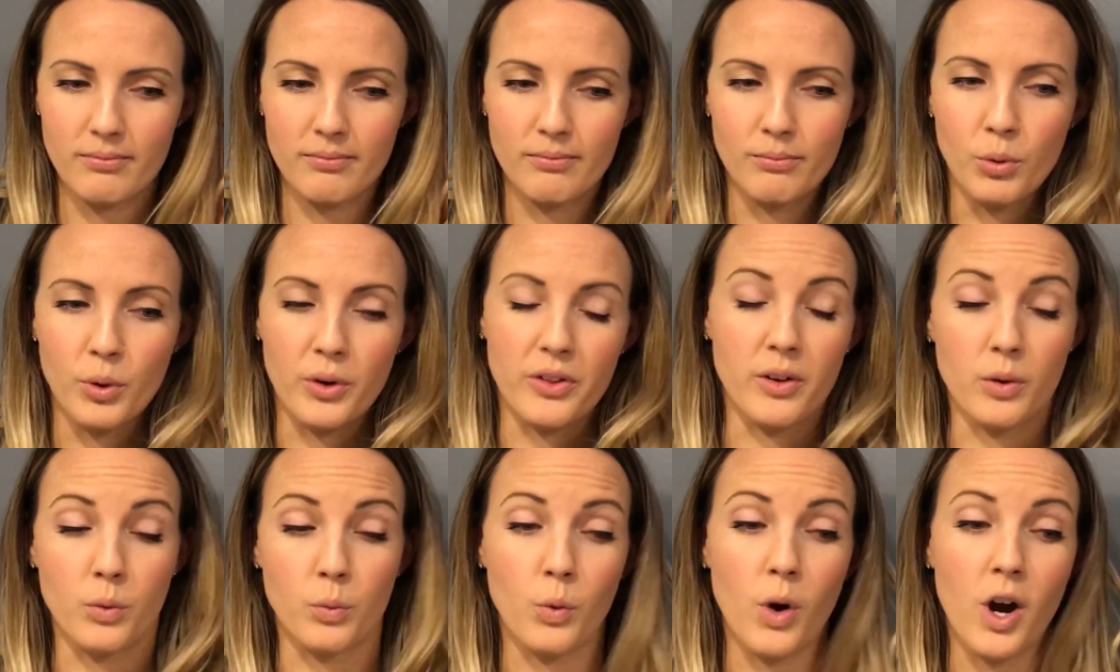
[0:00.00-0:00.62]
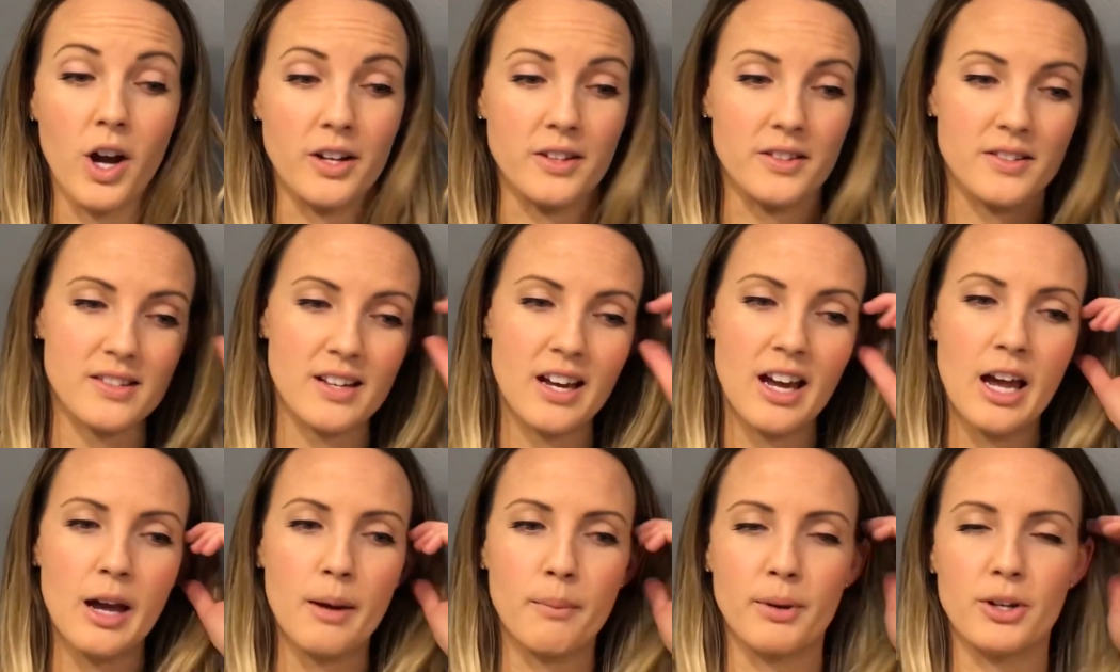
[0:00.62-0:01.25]
more than once,
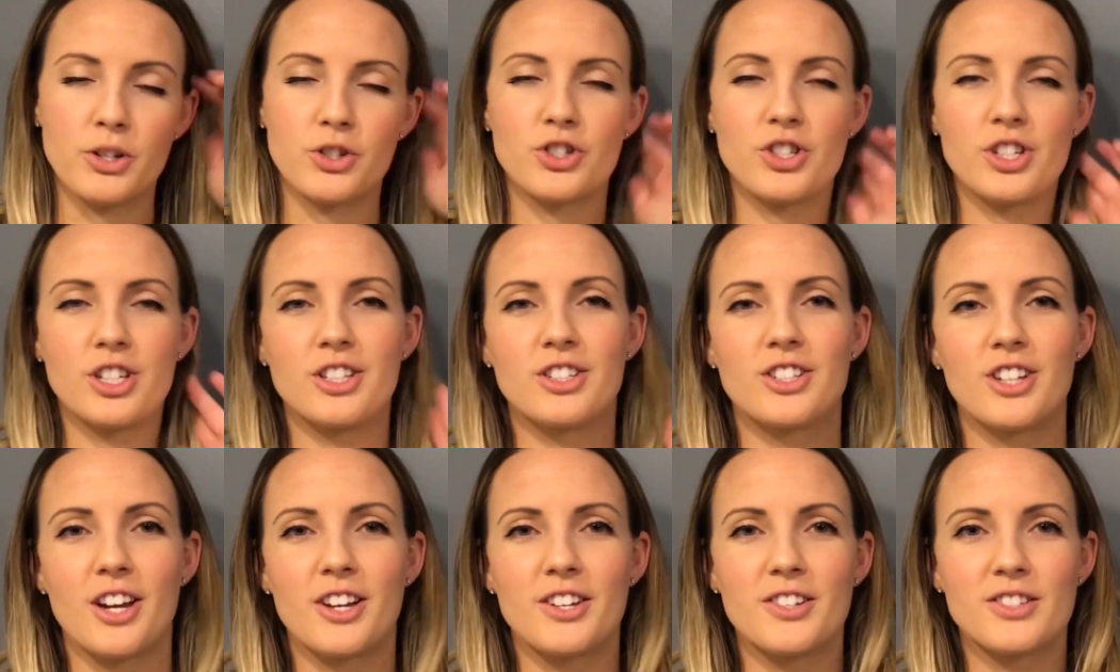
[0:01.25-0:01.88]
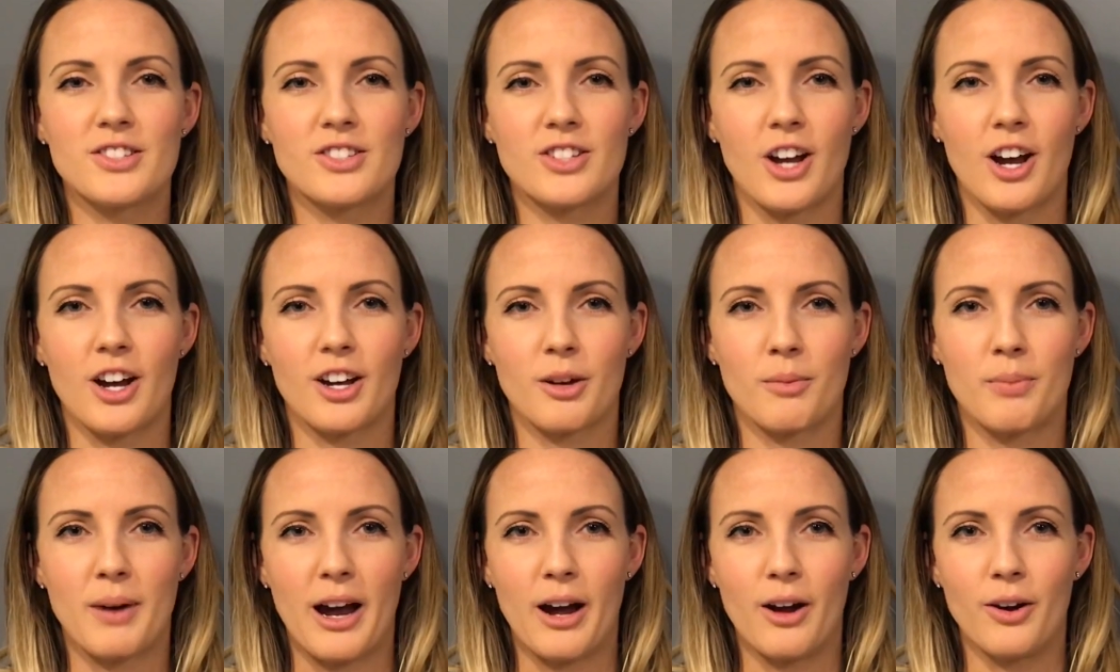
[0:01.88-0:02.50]
but she does
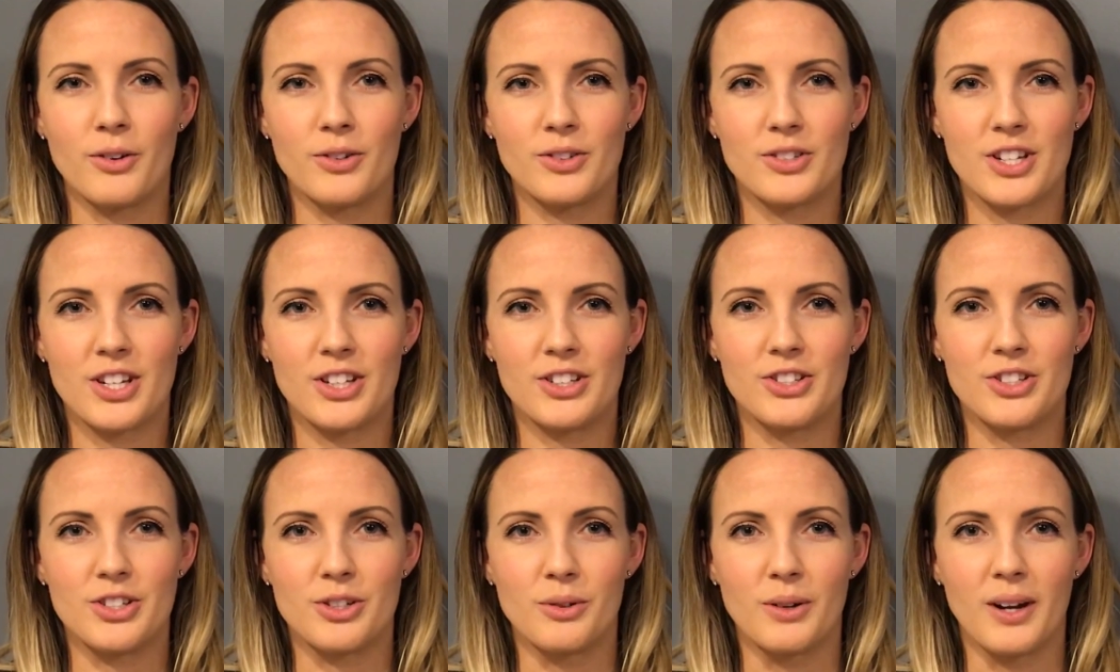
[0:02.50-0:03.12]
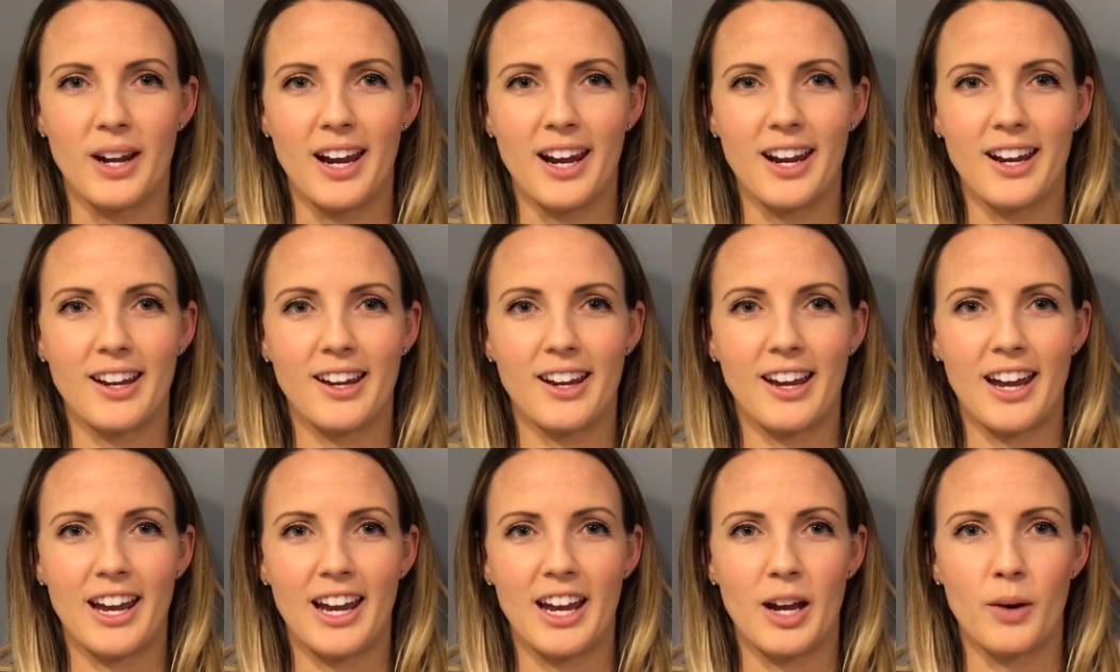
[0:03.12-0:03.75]
talk about
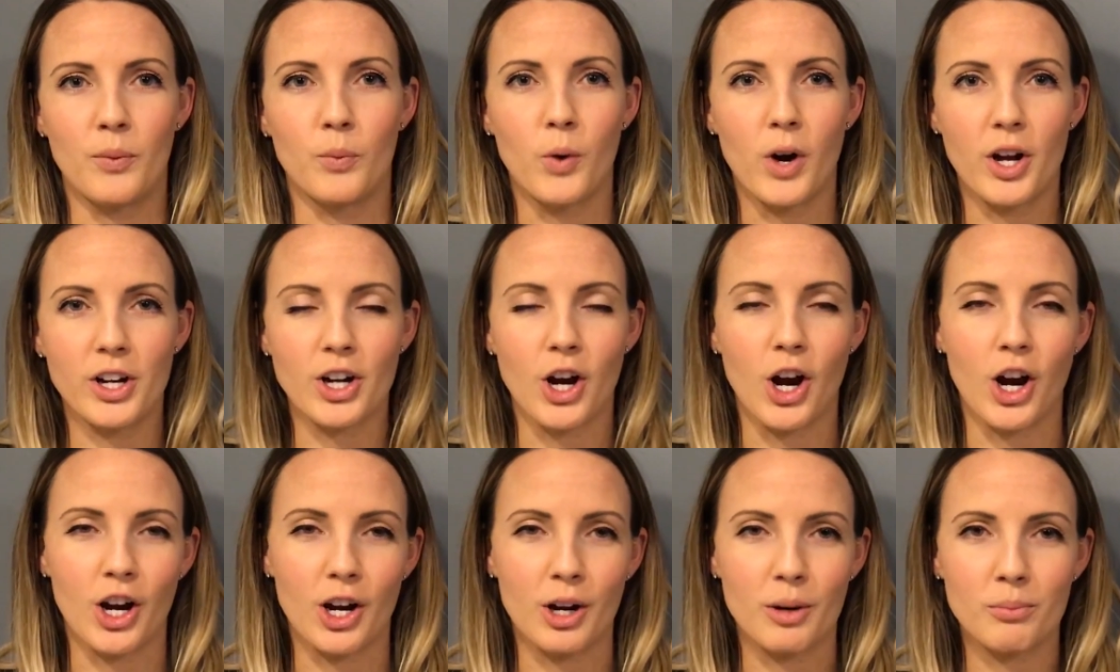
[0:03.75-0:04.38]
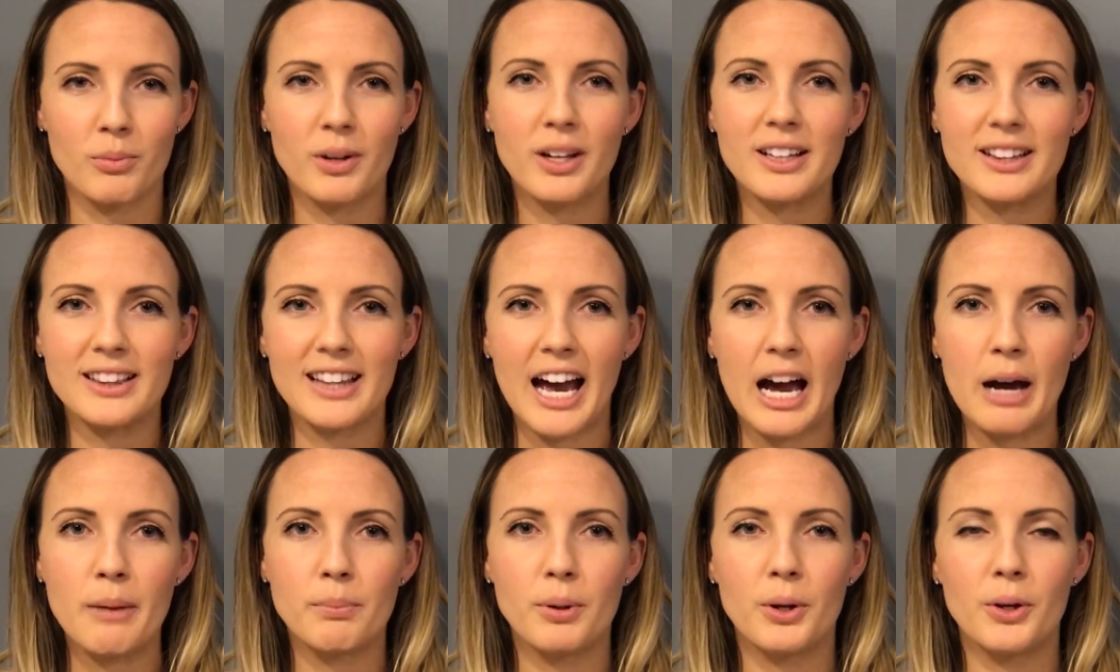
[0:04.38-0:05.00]
doing a one-arm
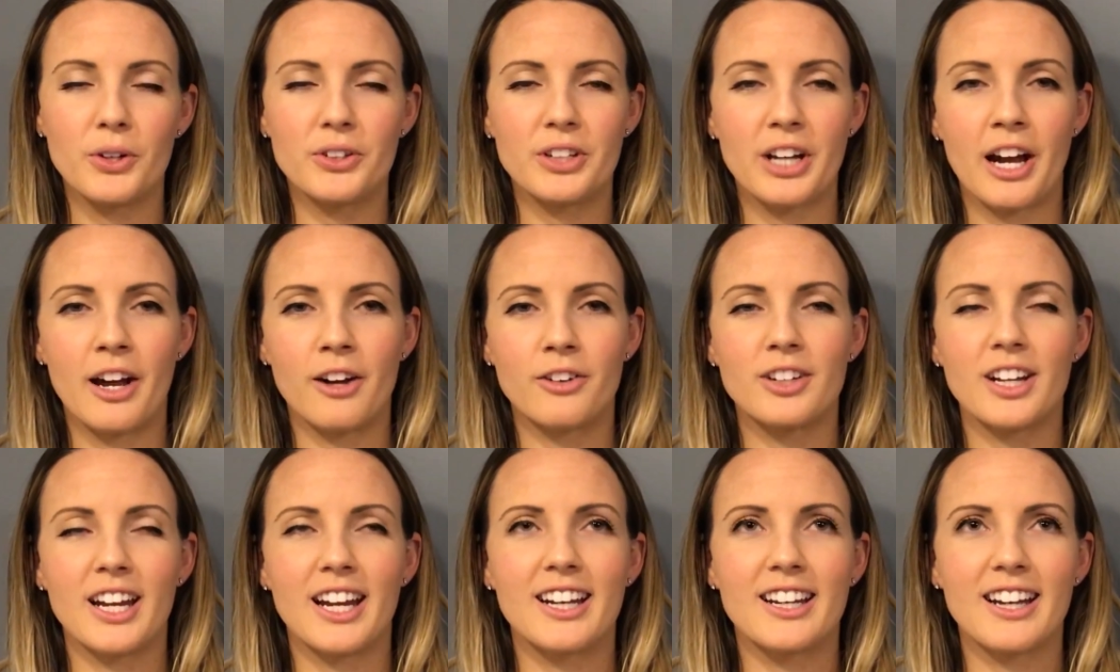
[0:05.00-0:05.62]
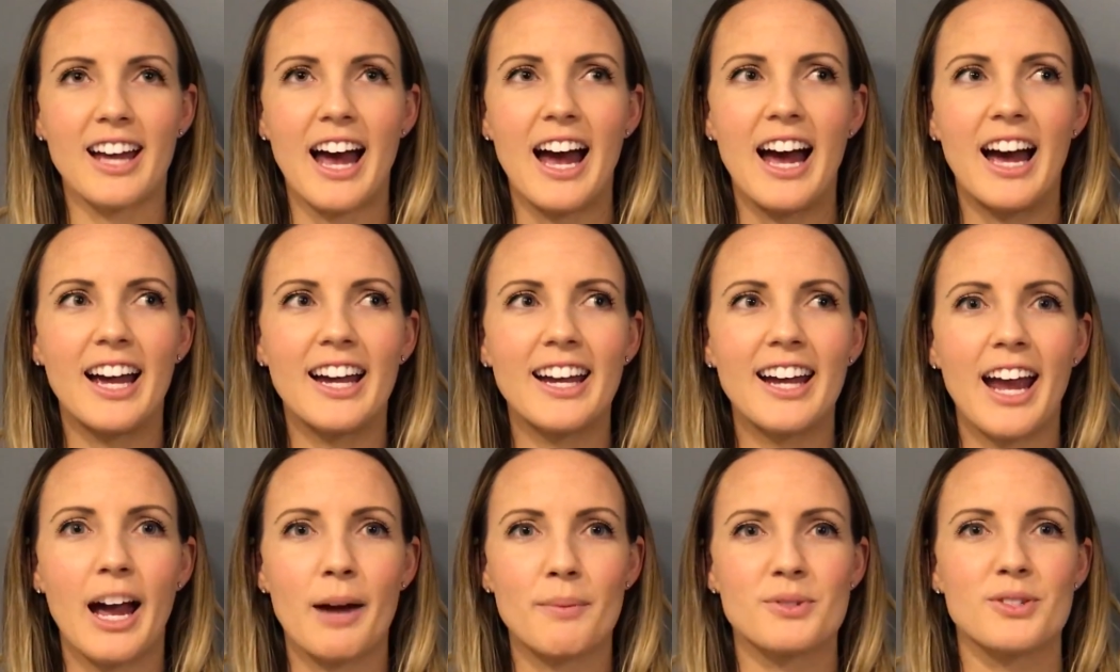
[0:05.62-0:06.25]
lat pull down, and
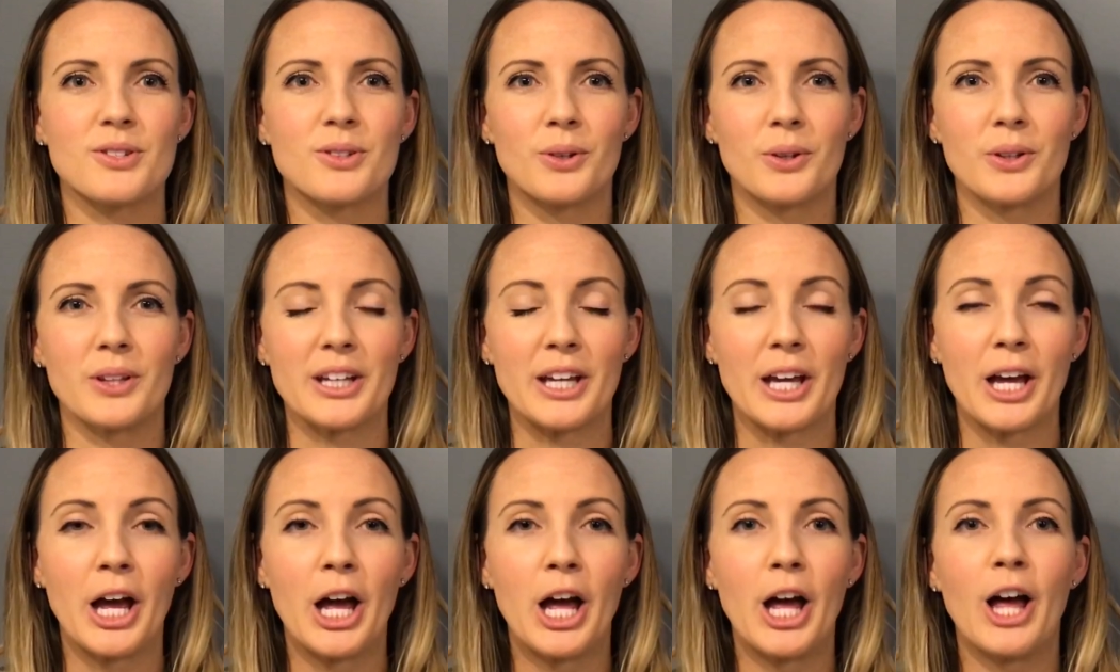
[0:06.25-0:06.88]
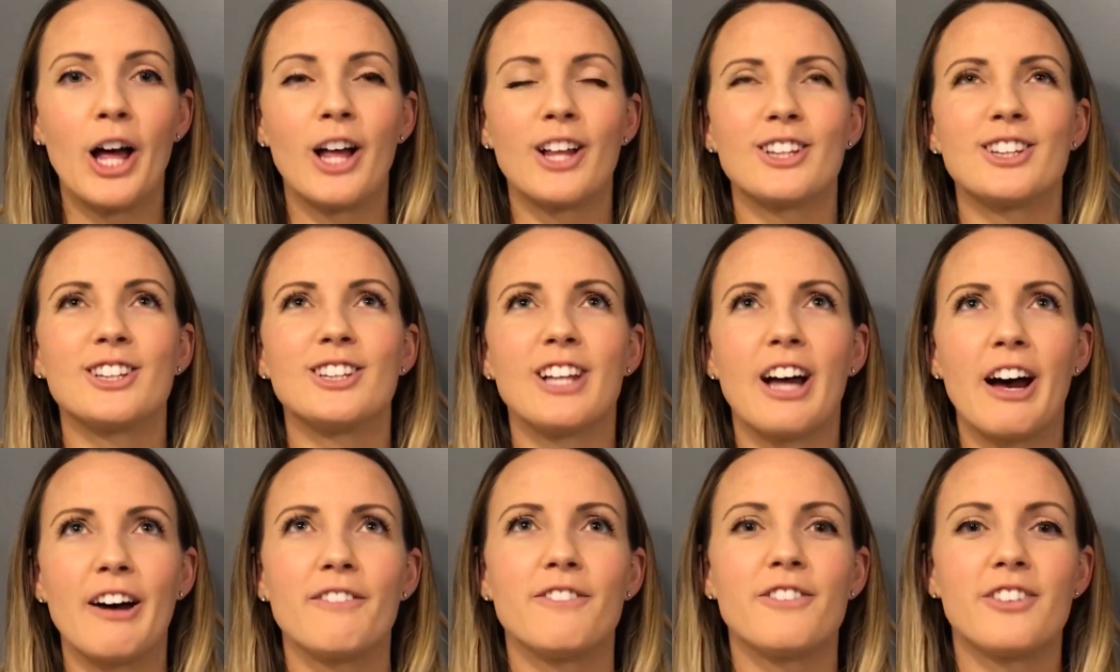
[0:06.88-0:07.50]
I absolutely
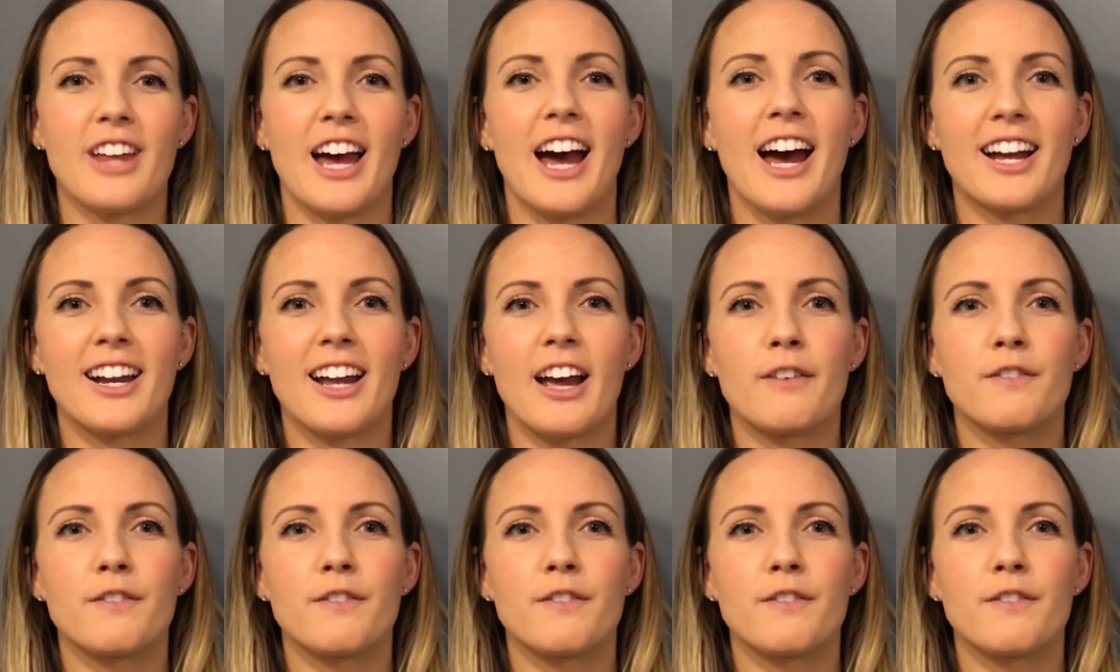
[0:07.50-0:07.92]
love that.